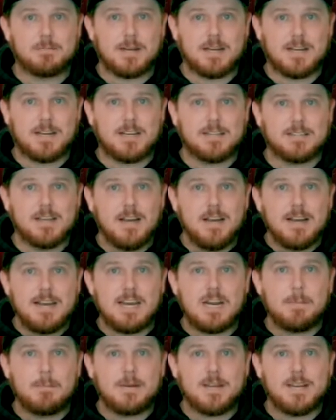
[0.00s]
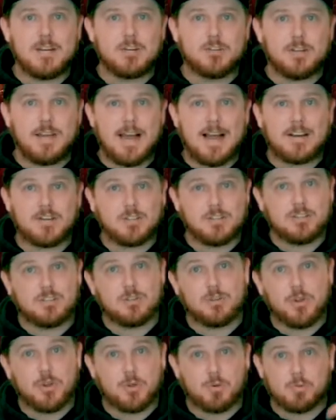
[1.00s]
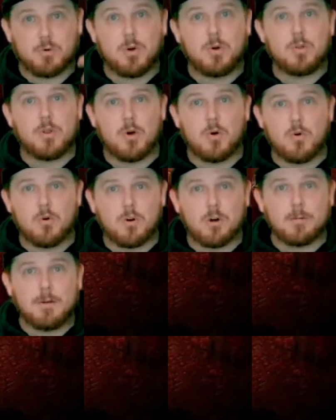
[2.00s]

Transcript: because he could potentially actually still throw the orb.